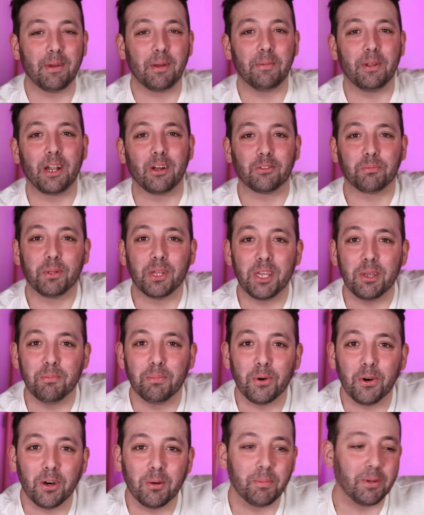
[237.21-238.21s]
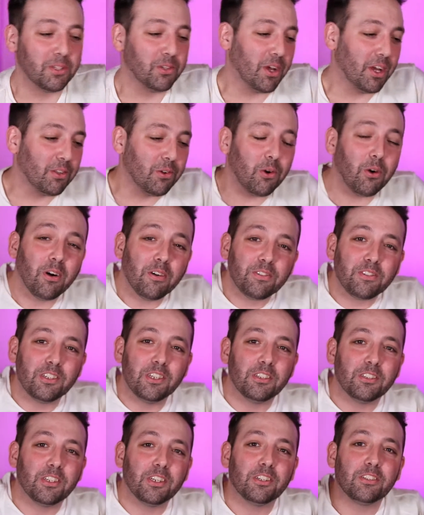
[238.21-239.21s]
I mean, I was playing ball, but you had the
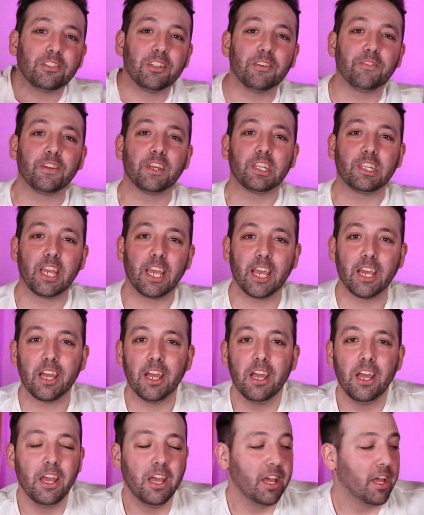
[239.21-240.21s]
off-season and stuff like that.